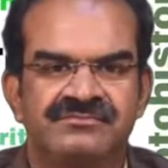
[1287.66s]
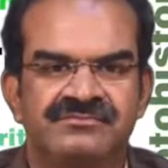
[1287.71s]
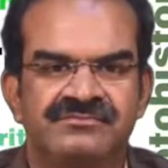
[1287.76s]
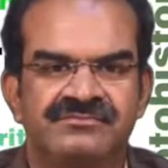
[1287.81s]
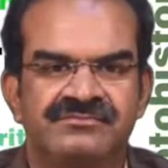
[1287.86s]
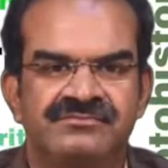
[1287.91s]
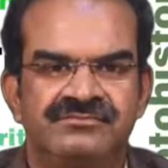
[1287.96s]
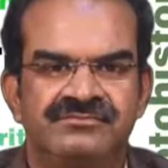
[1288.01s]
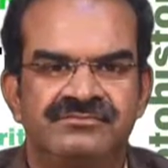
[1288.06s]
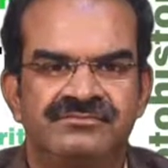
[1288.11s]

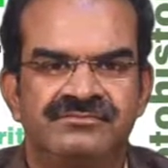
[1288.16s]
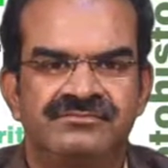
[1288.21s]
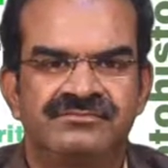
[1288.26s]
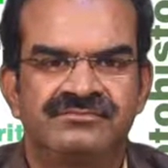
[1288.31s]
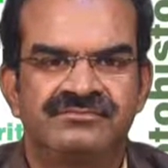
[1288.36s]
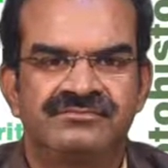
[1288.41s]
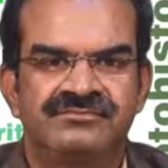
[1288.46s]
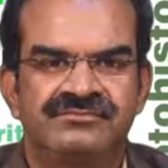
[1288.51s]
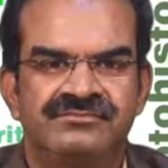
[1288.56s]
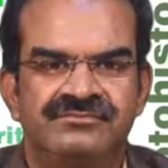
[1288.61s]

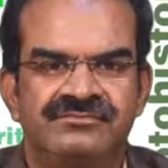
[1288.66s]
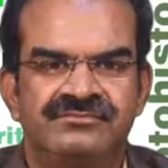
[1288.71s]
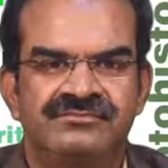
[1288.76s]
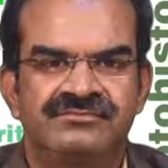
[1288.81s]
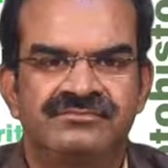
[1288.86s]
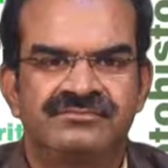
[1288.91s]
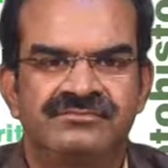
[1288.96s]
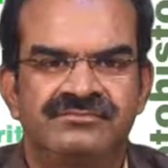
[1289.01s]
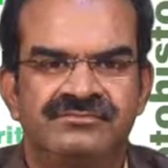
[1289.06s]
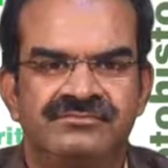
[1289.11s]

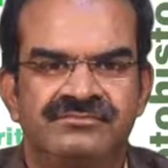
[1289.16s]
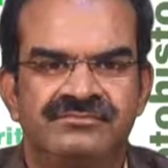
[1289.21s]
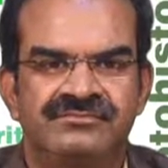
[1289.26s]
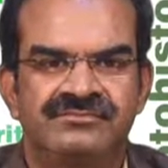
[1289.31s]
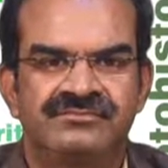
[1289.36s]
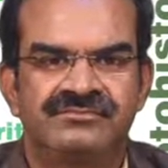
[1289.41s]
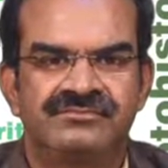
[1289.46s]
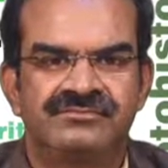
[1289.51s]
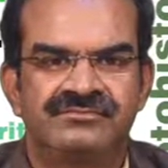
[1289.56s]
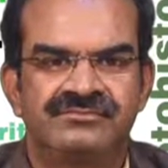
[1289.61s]

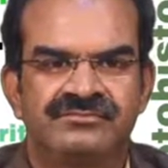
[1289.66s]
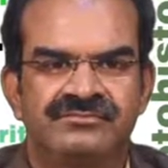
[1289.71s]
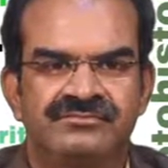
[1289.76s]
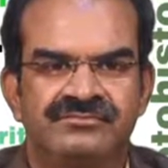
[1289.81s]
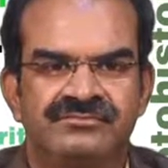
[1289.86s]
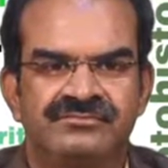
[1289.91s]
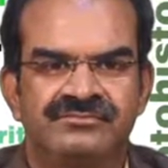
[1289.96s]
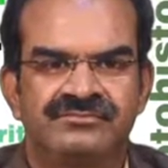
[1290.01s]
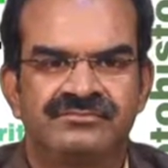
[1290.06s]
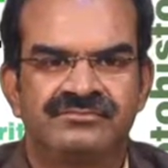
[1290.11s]

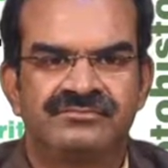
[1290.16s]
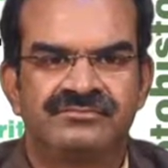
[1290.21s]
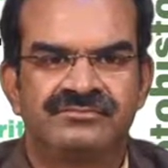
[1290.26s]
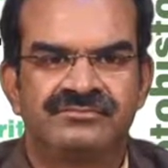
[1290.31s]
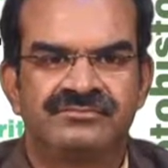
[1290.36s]
No one is speaking in this clip.